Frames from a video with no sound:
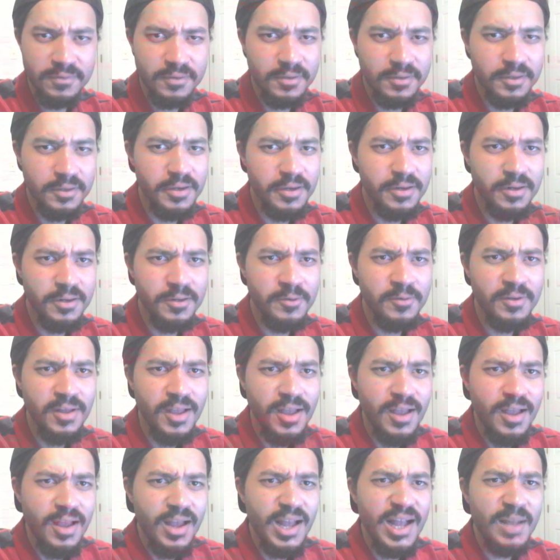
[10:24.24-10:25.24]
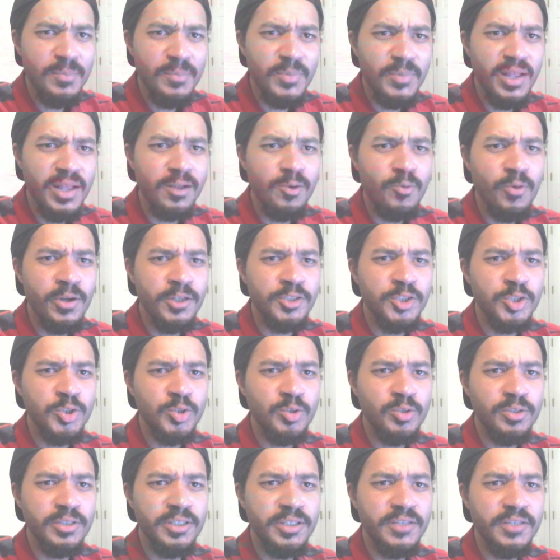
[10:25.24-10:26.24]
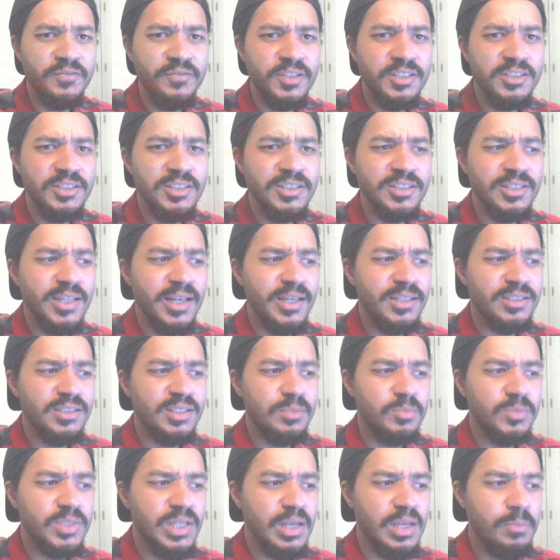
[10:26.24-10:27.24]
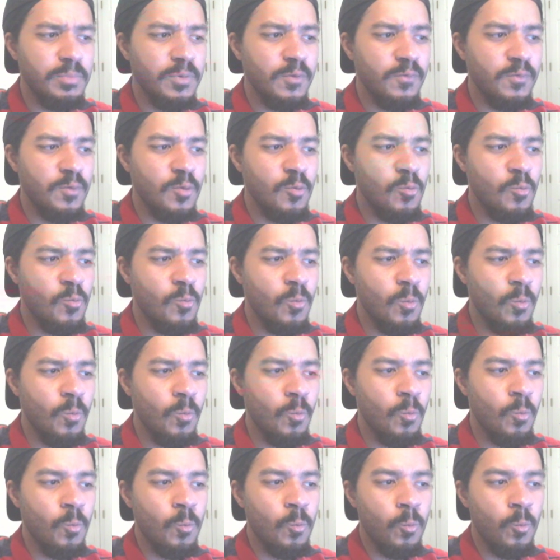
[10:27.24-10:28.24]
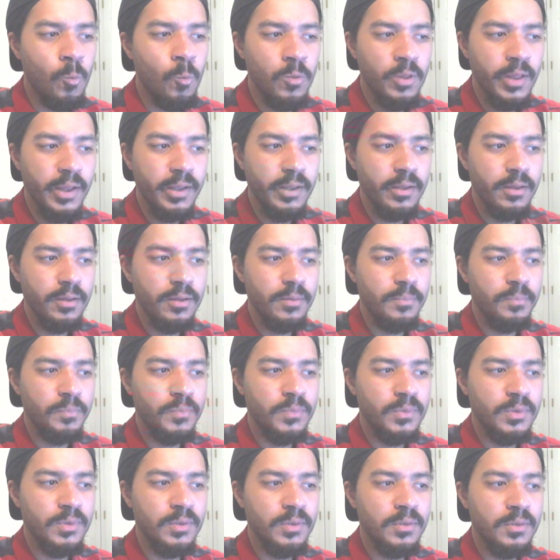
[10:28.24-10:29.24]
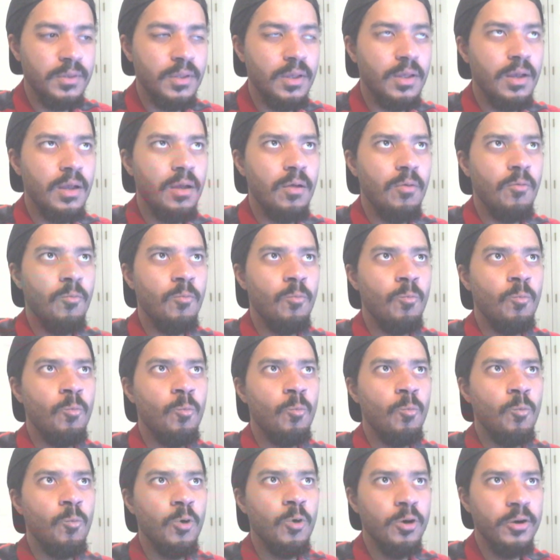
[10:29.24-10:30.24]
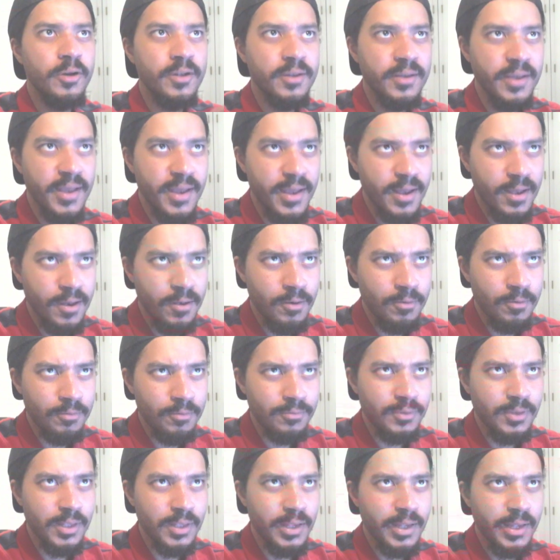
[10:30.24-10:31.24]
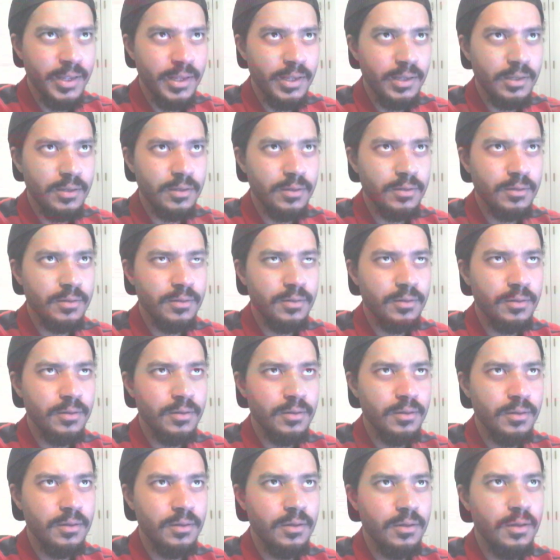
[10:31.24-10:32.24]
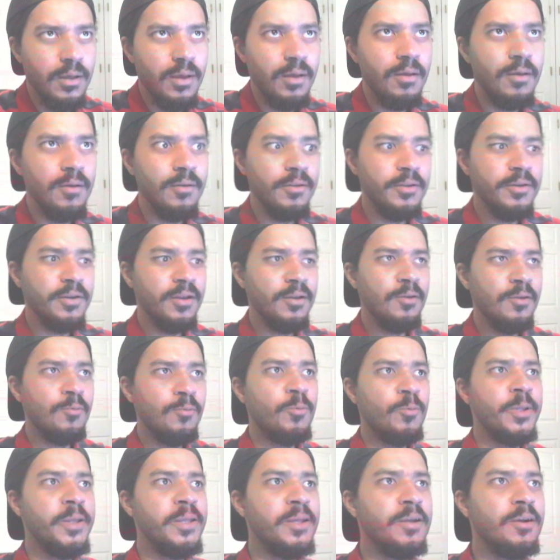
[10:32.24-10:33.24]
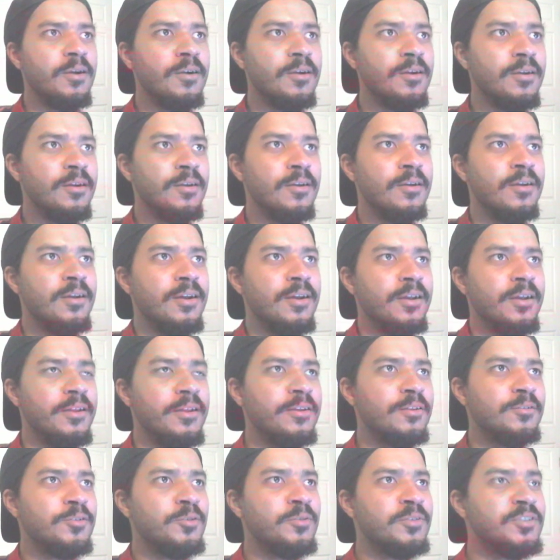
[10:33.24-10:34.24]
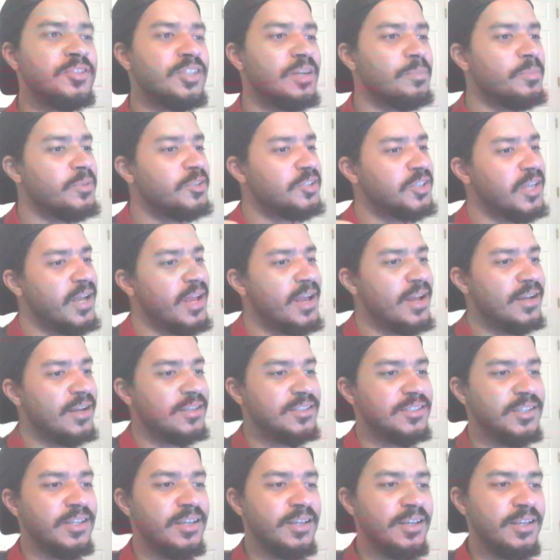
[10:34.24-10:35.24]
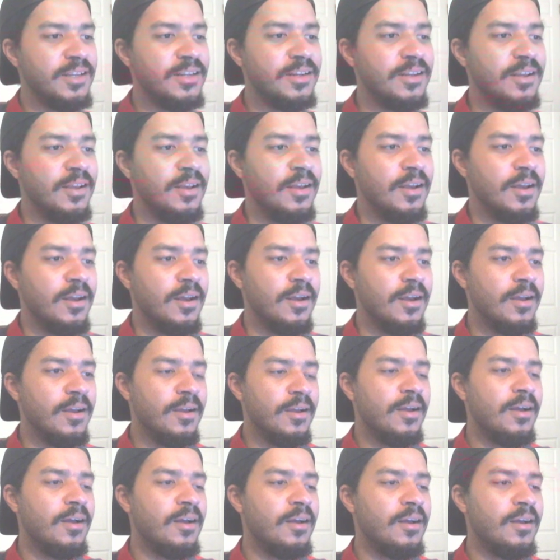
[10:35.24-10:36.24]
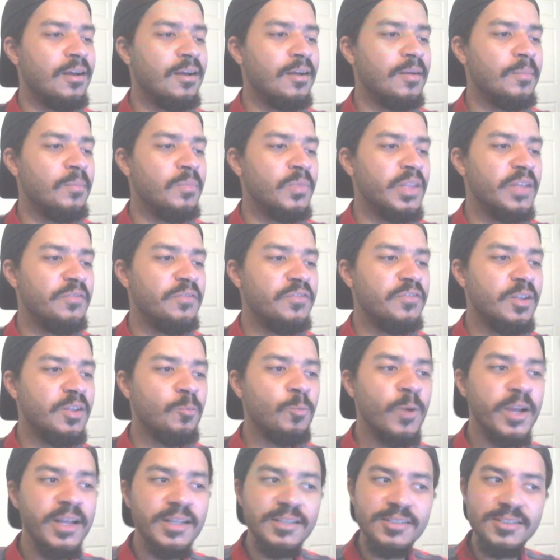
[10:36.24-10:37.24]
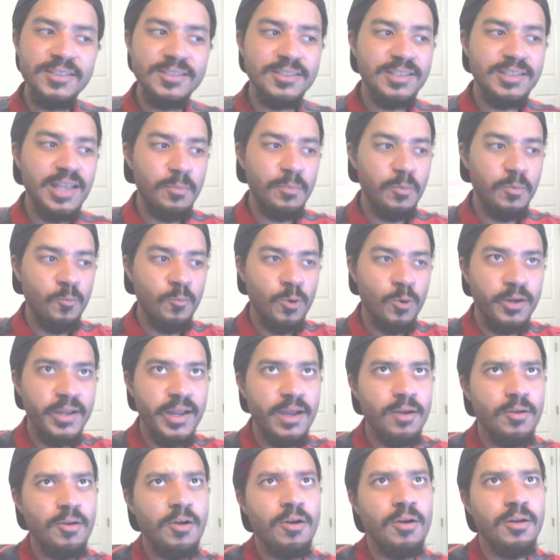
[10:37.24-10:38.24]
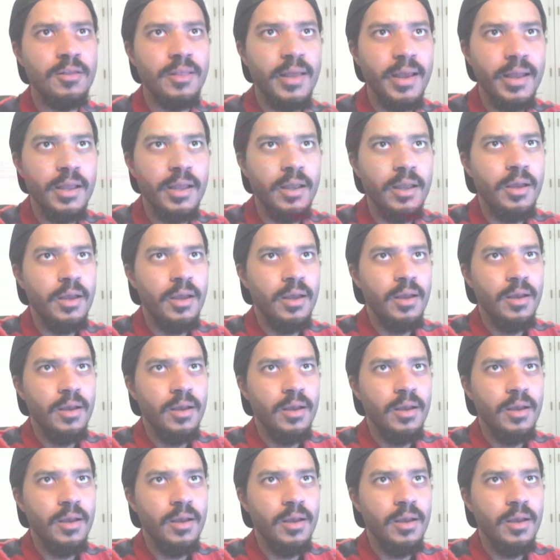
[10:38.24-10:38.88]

you know? I'm not quite sure if this is like some type of a like workout, like, oh, you know, we are, you know, doing jumping jacks and lifting weights type of workout, or like